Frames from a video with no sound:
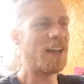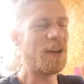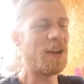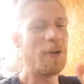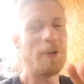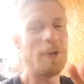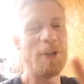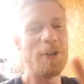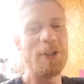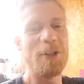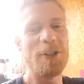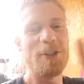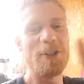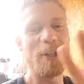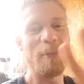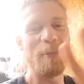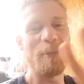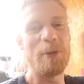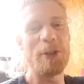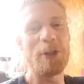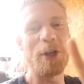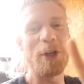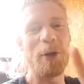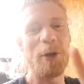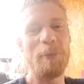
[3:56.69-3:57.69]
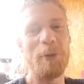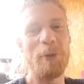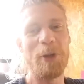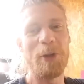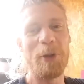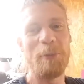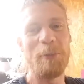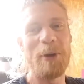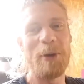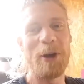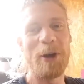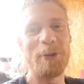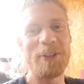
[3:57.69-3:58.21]
is a bit humble
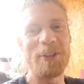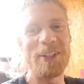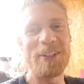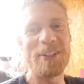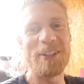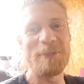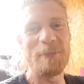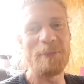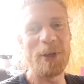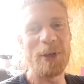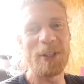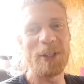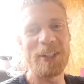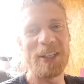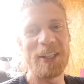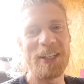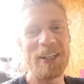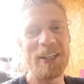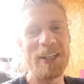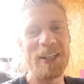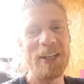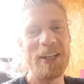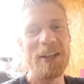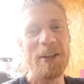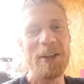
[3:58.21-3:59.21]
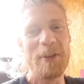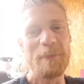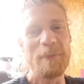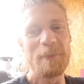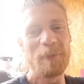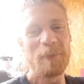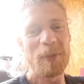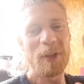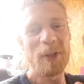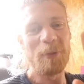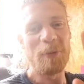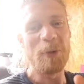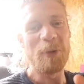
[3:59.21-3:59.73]
about it, but
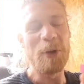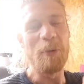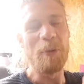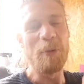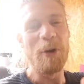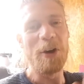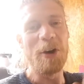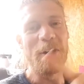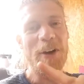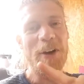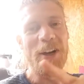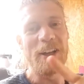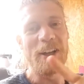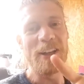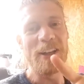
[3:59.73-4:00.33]
we were